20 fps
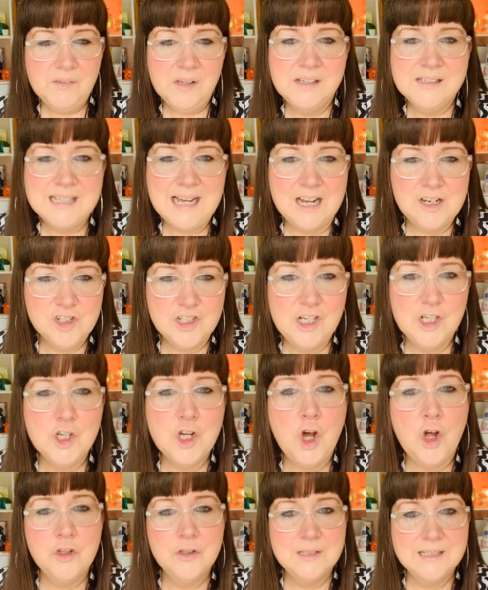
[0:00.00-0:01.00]
is actually a
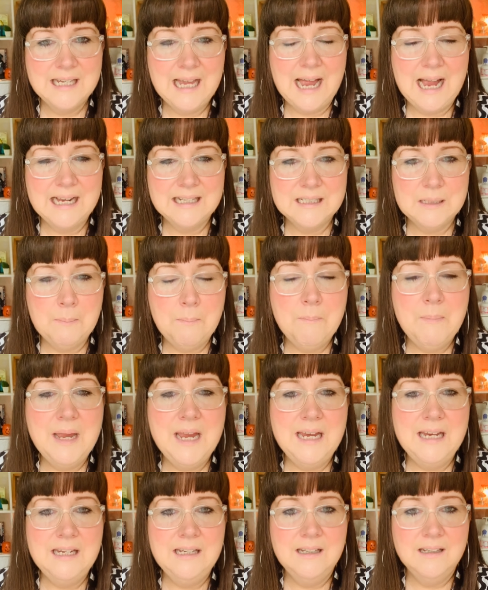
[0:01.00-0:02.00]
contact
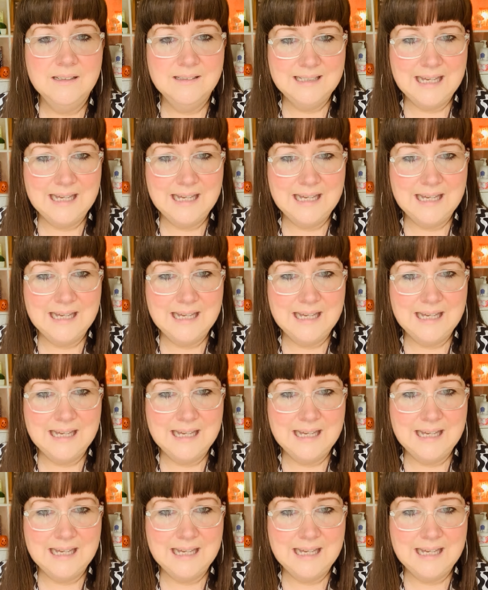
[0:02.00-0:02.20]
me